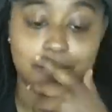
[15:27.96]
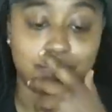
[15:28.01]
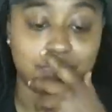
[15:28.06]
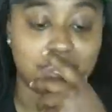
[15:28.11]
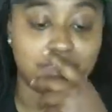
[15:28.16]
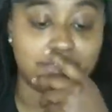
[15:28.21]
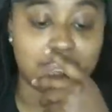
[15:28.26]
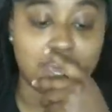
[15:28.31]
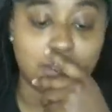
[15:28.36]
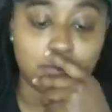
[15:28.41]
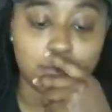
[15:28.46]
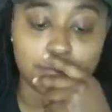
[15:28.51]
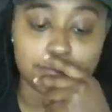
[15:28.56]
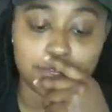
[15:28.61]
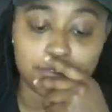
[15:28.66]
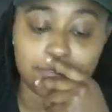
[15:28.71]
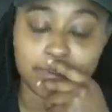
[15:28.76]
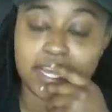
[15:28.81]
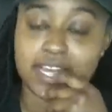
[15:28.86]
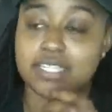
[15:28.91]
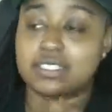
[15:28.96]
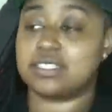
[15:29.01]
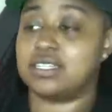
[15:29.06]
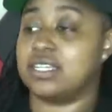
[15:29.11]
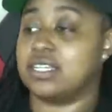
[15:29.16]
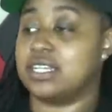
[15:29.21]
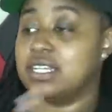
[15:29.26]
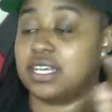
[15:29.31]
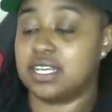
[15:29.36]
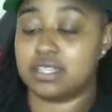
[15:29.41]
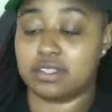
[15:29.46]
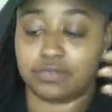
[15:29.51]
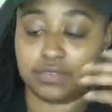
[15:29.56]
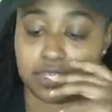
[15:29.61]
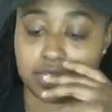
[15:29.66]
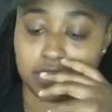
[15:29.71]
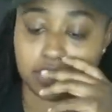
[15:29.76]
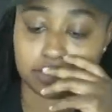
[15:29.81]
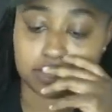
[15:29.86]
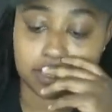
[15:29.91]
If y'all want me to react to any other
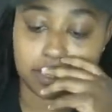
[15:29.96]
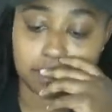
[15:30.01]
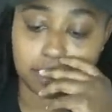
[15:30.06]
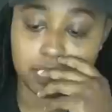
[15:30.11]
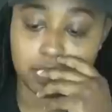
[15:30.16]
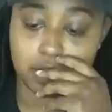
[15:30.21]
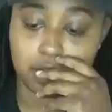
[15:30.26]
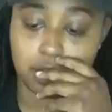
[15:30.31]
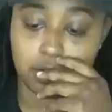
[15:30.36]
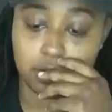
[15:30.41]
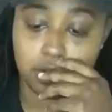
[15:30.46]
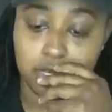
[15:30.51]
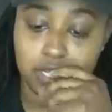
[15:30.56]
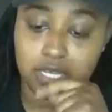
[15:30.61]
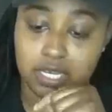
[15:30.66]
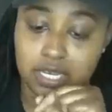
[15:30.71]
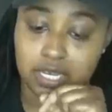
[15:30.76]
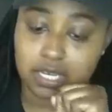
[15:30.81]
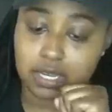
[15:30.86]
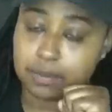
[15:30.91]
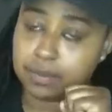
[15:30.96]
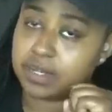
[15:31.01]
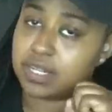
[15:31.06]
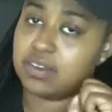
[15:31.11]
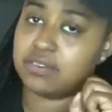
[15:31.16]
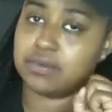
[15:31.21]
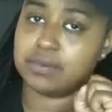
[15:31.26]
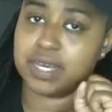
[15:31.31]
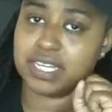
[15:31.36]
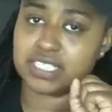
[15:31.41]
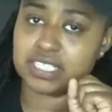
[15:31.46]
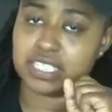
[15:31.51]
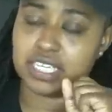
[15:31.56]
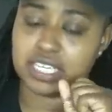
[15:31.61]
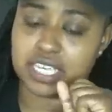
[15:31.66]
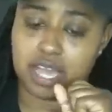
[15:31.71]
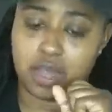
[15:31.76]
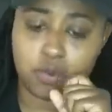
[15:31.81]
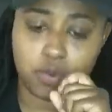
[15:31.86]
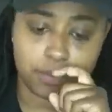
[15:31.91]
videos, let me know. A couple of them I
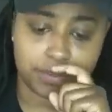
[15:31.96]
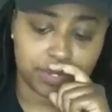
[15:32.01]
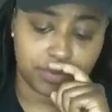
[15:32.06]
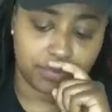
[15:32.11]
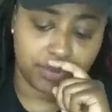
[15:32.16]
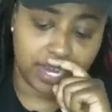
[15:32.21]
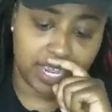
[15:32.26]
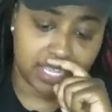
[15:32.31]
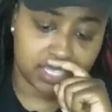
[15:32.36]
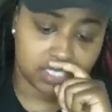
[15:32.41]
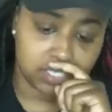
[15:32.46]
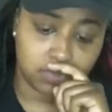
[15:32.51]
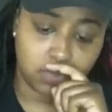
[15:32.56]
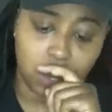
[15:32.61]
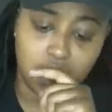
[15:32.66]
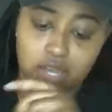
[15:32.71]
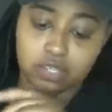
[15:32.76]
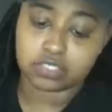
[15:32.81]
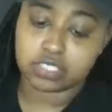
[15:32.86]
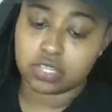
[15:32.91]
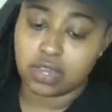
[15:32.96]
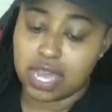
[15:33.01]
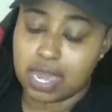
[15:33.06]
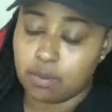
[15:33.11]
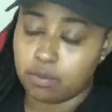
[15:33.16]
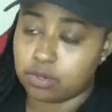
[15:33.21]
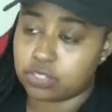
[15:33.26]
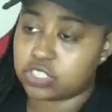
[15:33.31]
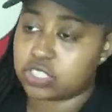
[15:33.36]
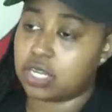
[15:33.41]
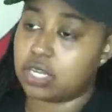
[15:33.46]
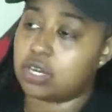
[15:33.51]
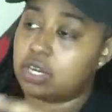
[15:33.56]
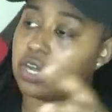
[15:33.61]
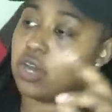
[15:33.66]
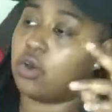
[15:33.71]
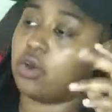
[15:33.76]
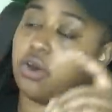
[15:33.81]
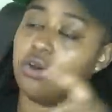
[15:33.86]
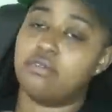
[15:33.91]
seen y'all want me to react to. Also, I want y'all to
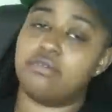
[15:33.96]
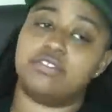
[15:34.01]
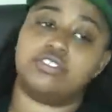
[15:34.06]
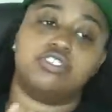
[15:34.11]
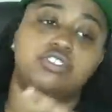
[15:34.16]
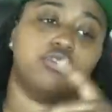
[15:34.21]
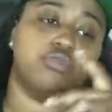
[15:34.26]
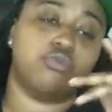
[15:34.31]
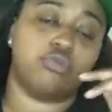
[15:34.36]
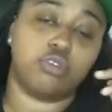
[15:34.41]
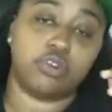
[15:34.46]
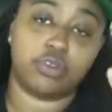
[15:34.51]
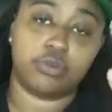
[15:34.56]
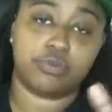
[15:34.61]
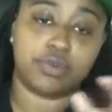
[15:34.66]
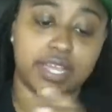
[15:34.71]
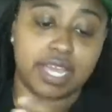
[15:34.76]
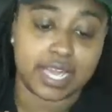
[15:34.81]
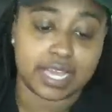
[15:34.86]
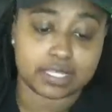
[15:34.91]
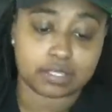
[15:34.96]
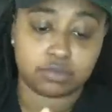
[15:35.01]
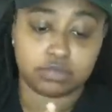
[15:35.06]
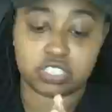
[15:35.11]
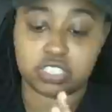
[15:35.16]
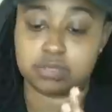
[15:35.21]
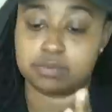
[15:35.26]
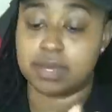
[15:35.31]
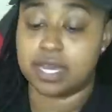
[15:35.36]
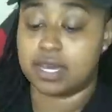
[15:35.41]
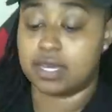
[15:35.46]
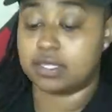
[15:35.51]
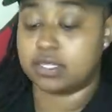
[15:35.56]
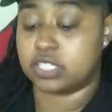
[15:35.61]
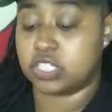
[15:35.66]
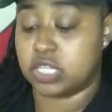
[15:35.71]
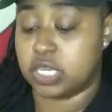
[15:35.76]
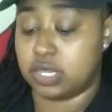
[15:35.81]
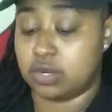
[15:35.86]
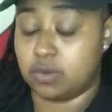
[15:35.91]
go over to Royal Reacts, which is my other
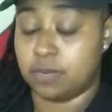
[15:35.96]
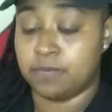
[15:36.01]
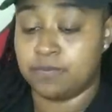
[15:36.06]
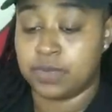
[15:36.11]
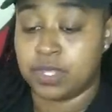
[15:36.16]
channel.